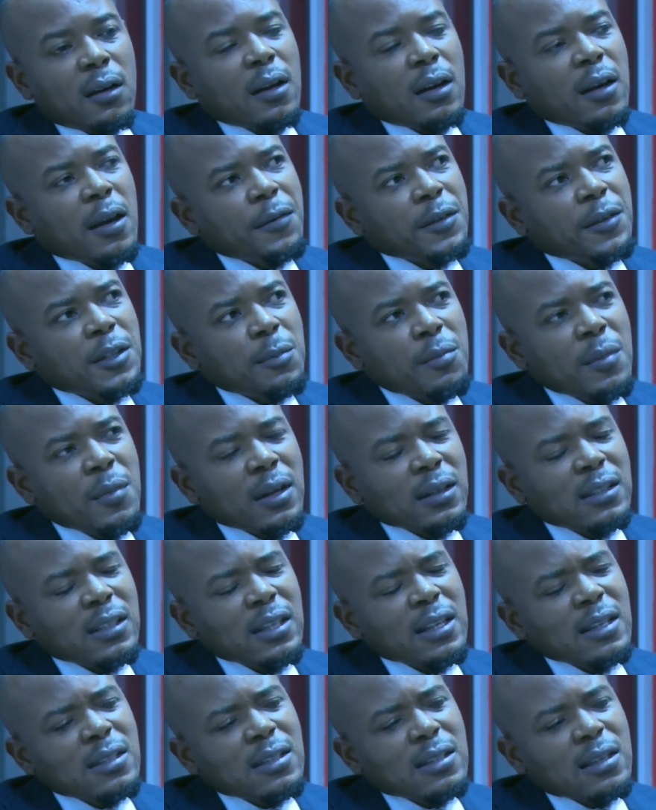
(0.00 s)
if she
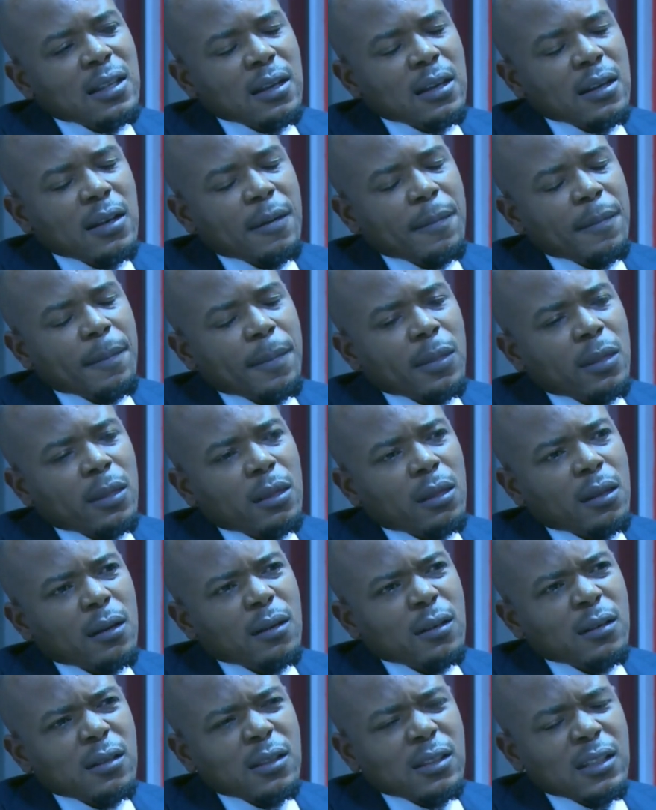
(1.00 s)
maintains the
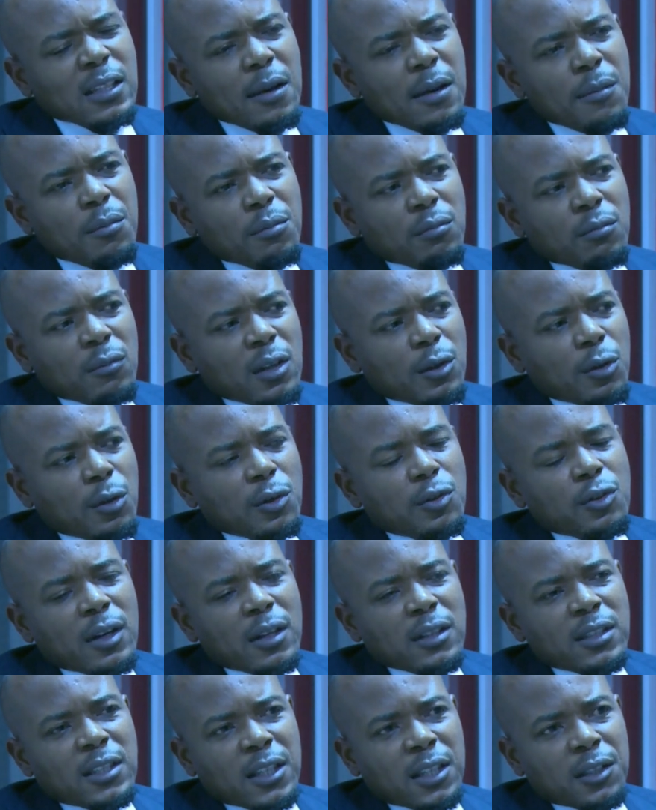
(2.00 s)
same, you know,
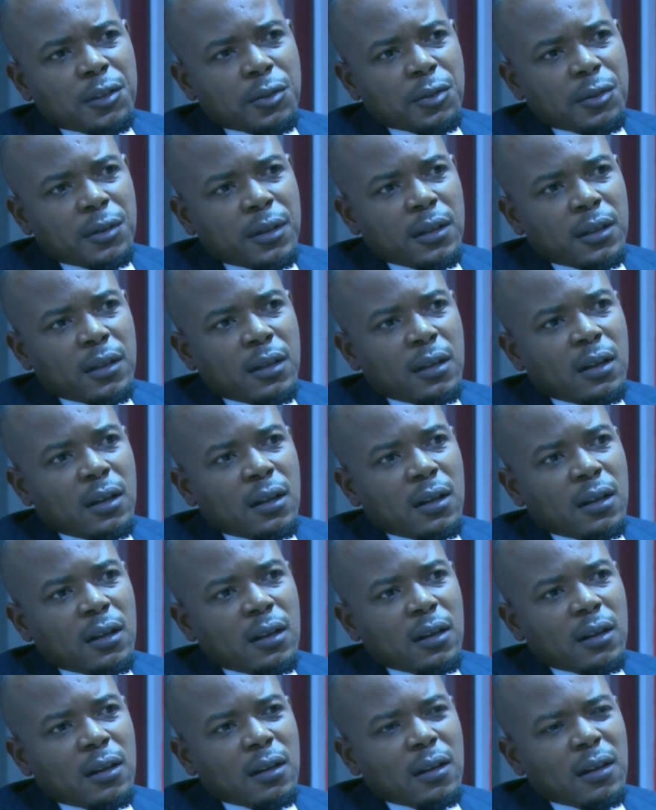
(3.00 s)
trajectory,
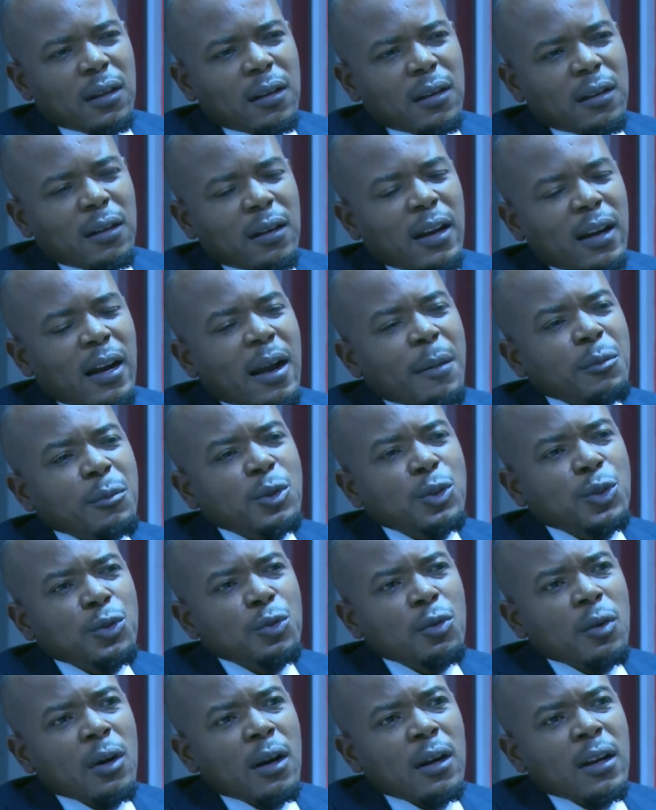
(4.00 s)
I'm
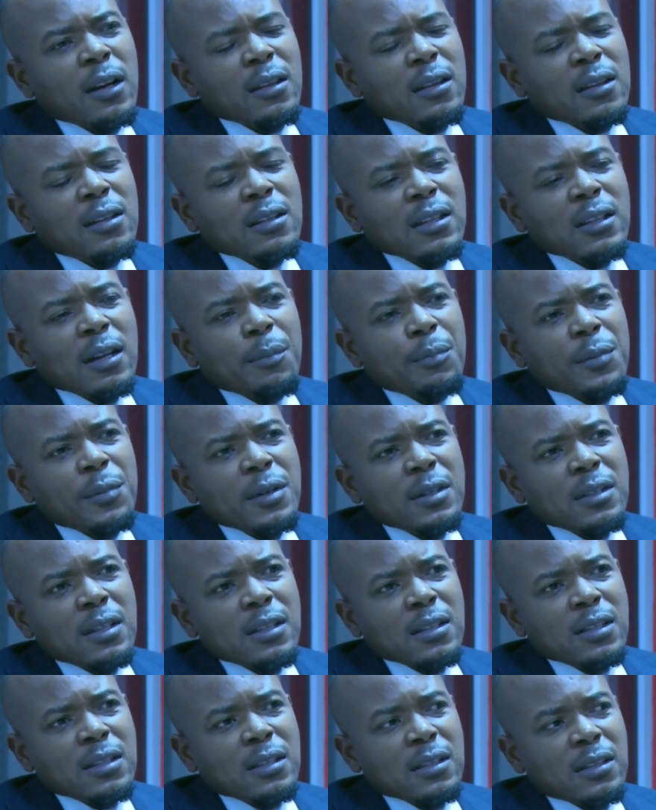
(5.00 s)
sure these are
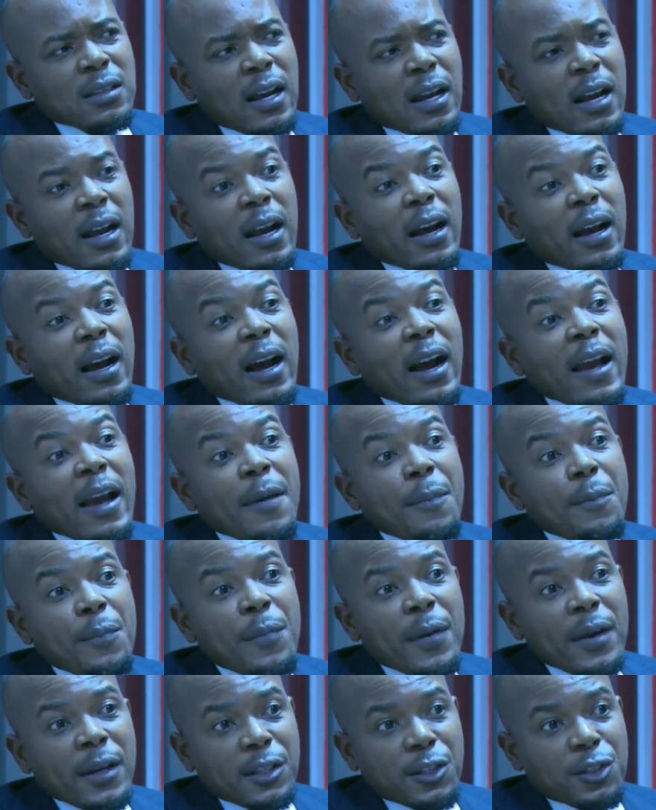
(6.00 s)
businesses, I
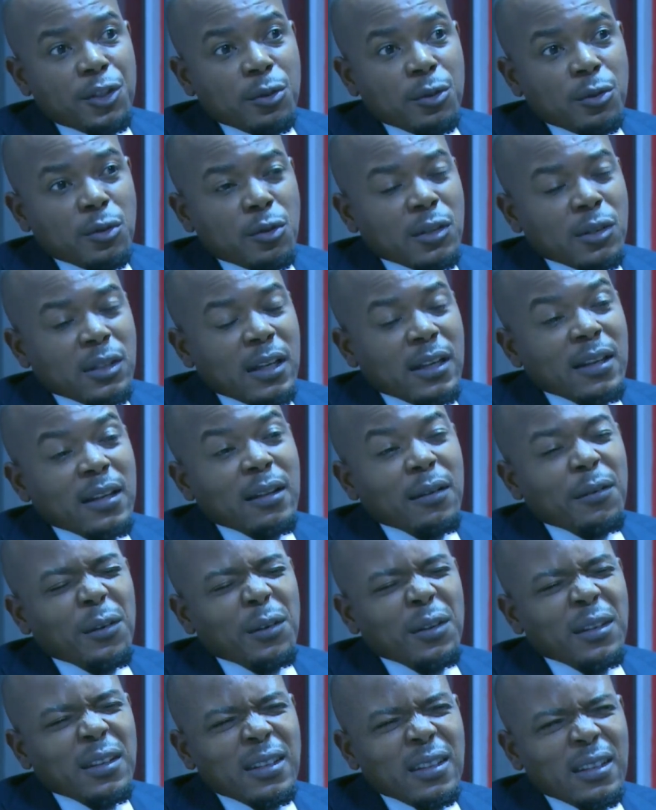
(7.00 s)
bet you to say
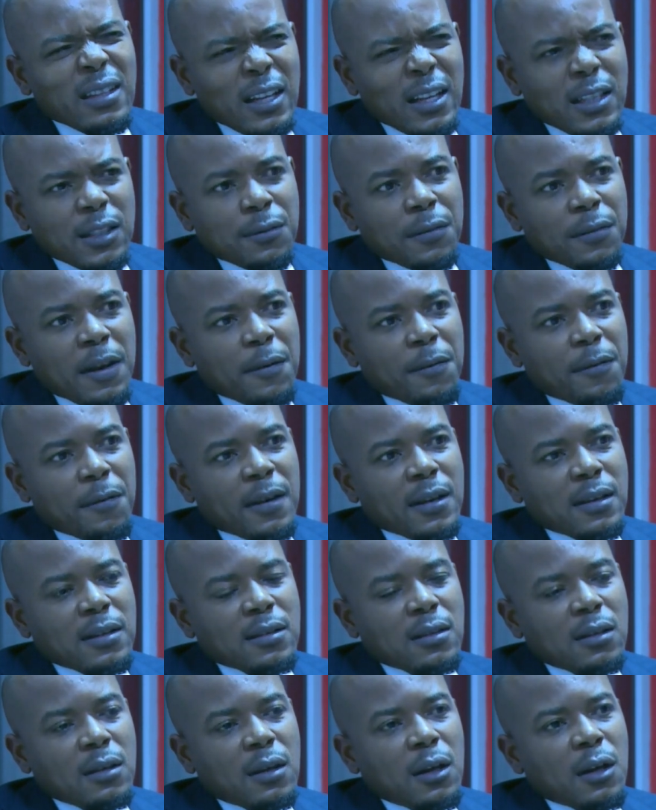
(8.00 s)
next 5
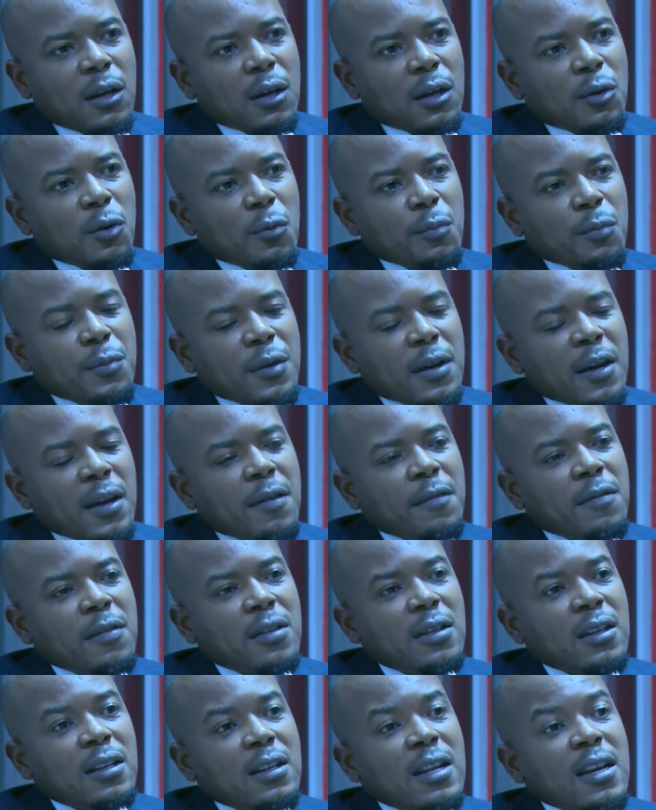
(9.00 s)
years will be
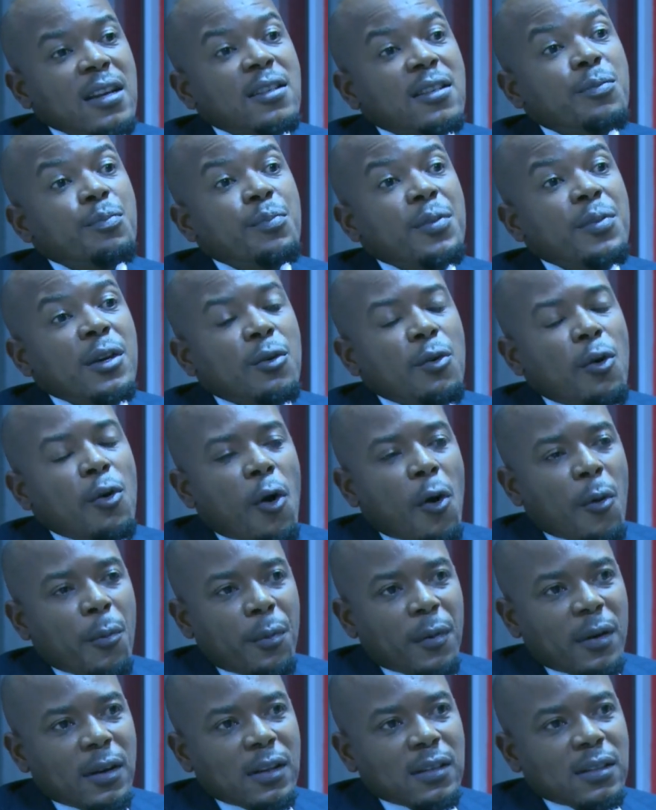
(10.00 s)
having the next big
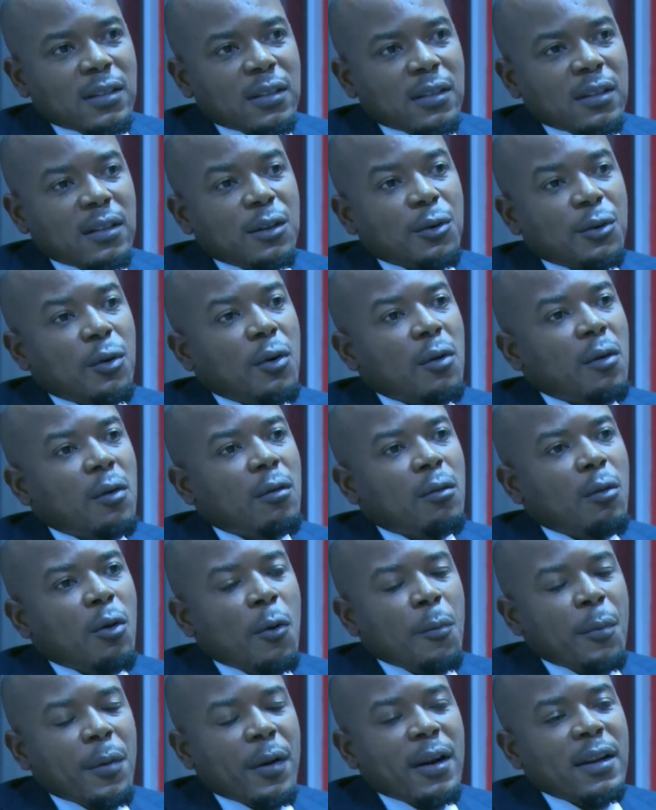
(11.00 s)
corporates, you know,
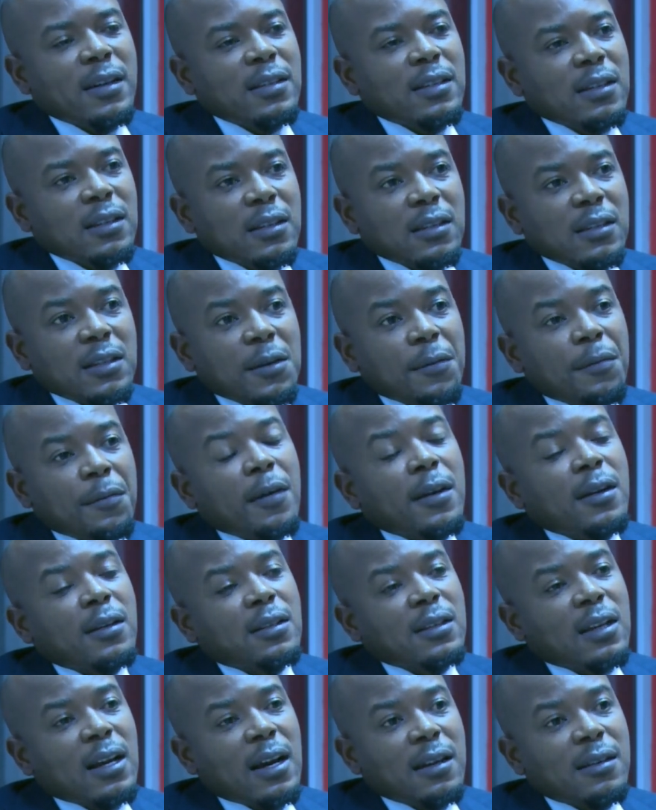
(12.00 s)
operating in
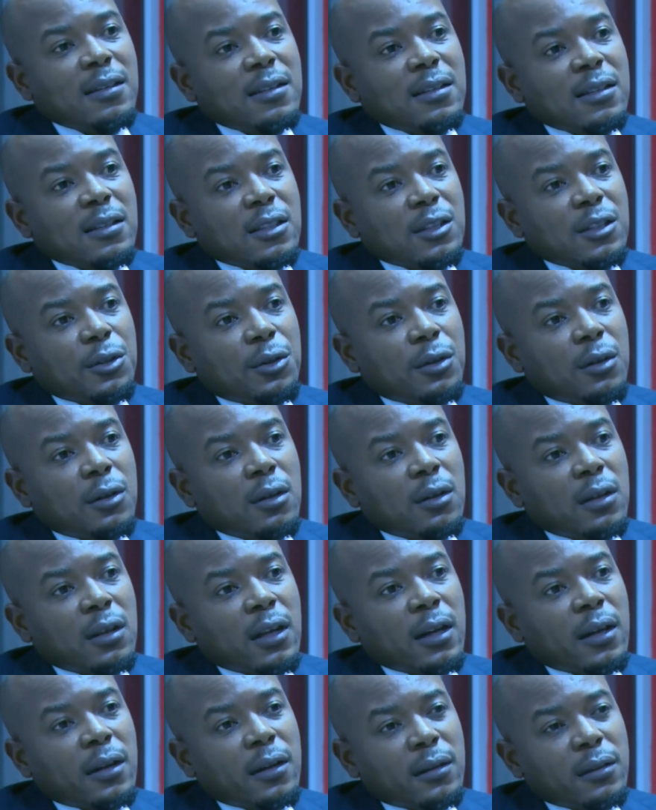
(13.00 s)
different countries, you know.
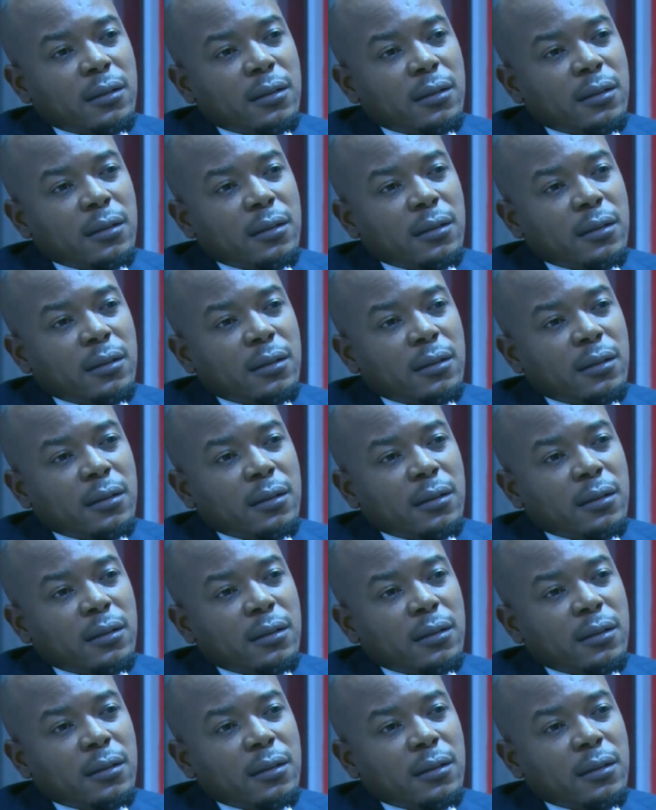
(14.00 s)
Yeah.